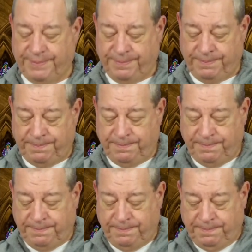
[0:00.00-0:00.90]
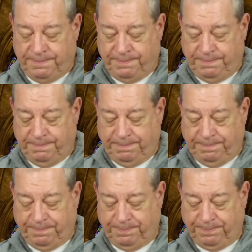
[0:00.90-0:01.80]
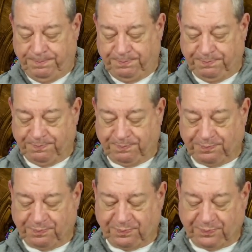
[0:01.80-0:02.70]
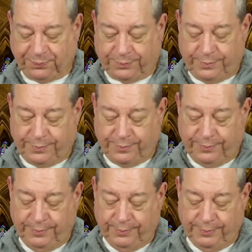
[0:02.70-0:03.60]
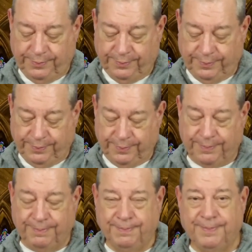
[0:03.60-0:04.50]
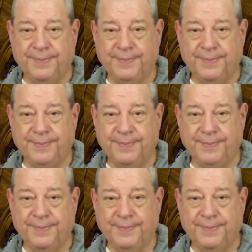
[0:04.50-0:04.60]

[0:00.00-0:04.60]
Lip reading: (no one is talking)